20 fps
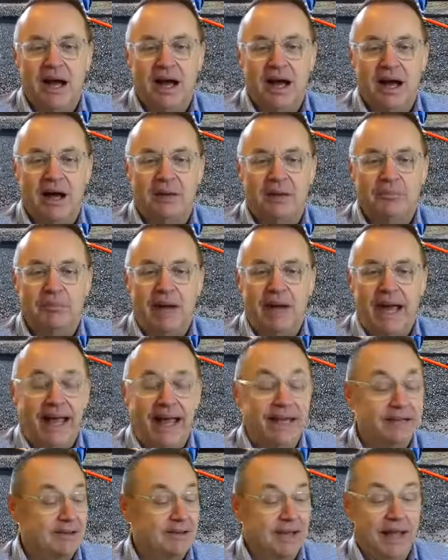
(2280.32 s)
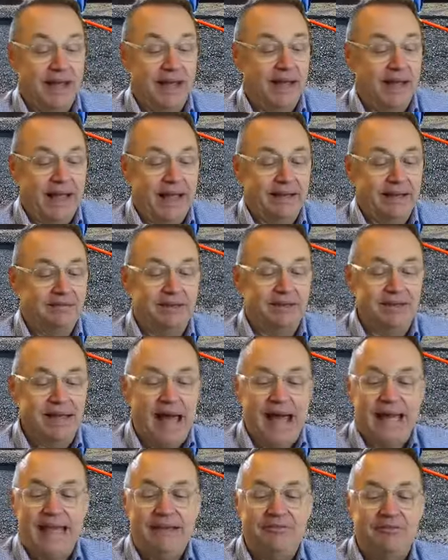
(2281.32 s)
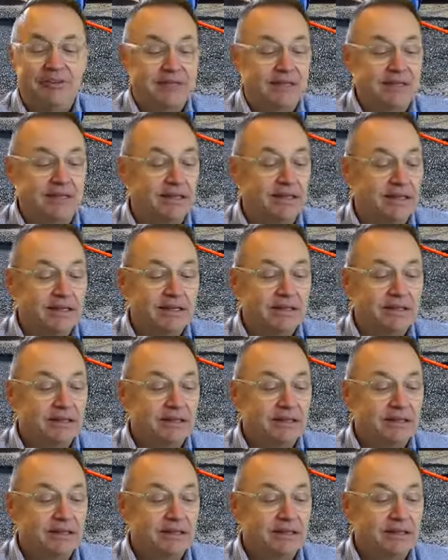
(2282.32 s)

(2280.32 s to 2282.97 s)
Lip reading: and not even